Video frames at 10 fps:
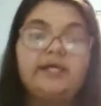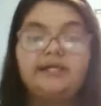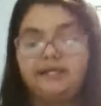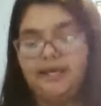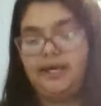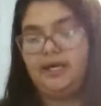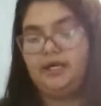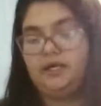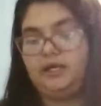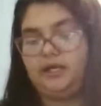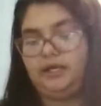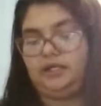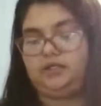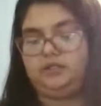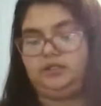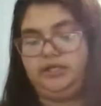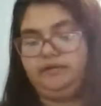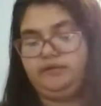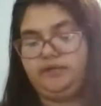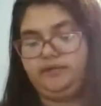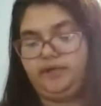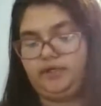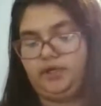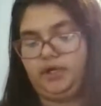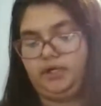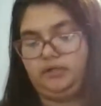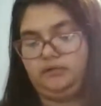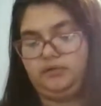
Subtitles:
Yeah, and even if you're not,